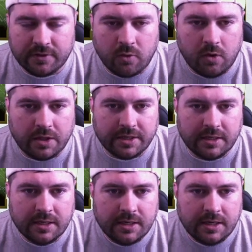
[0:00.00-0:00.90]
the quality,
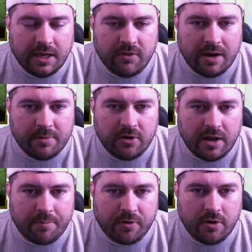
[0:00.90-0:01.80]
and then I'm going to go
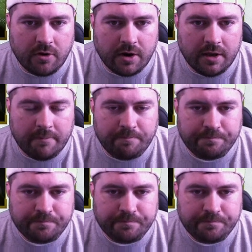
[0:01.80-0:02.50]
down to program,